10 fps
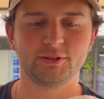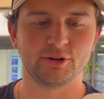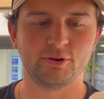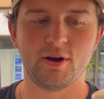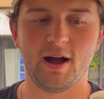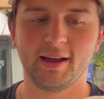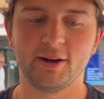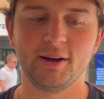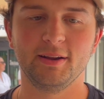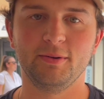So I
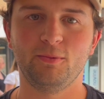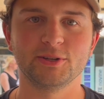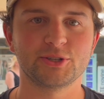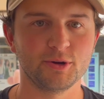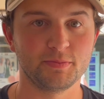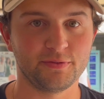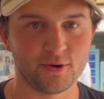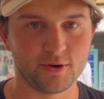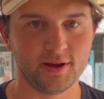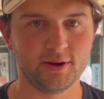got 1 scoop of
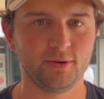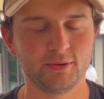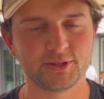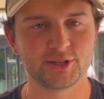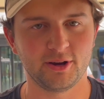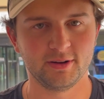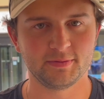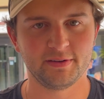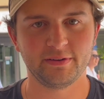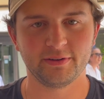Oreo, which is always
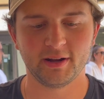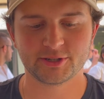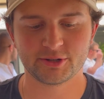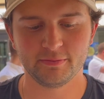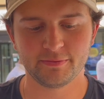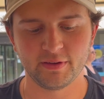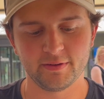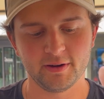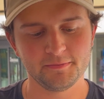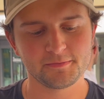my favorite ice cream
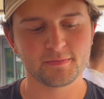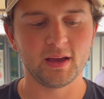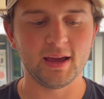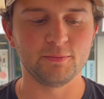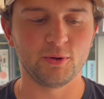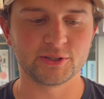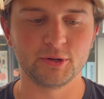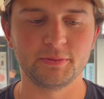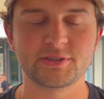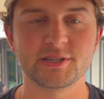flavor, and 1
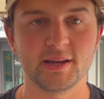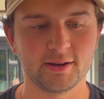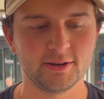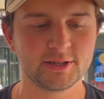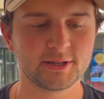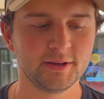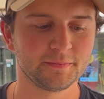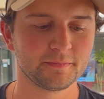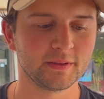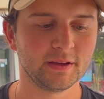scoop of Snickers.
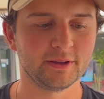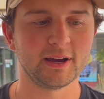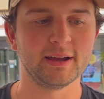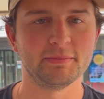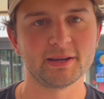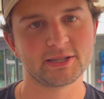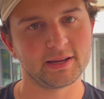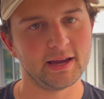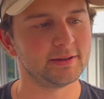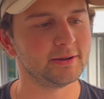They're kind of mixed
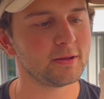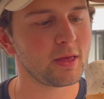together.